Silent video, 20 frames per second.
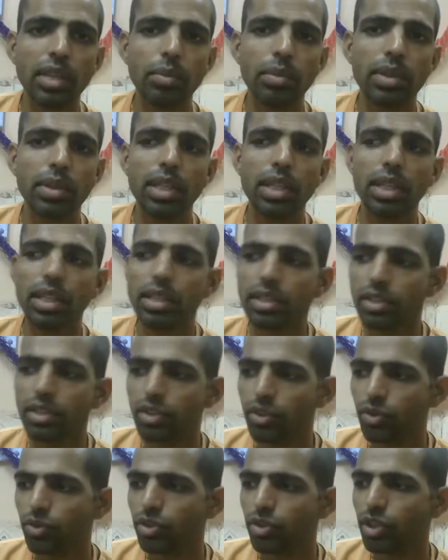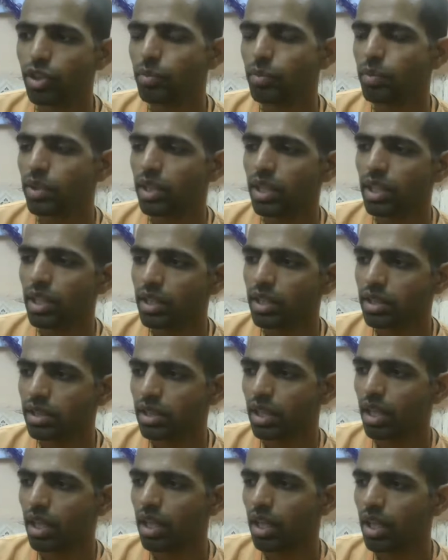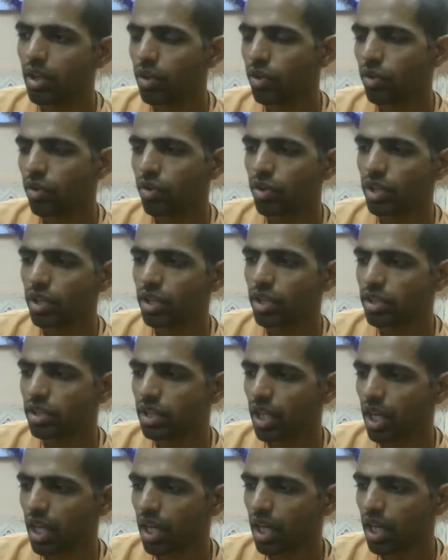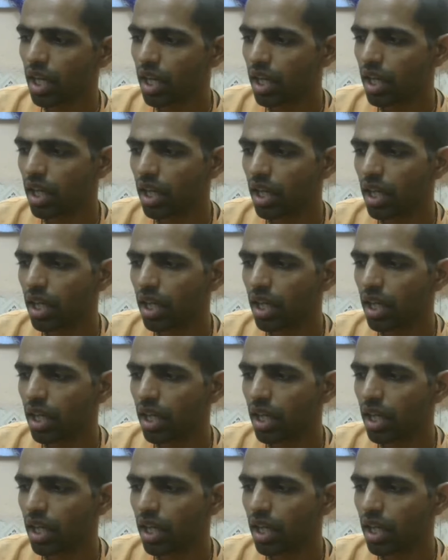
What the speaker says: Pradesh, Uttar Pradesh, Odisha,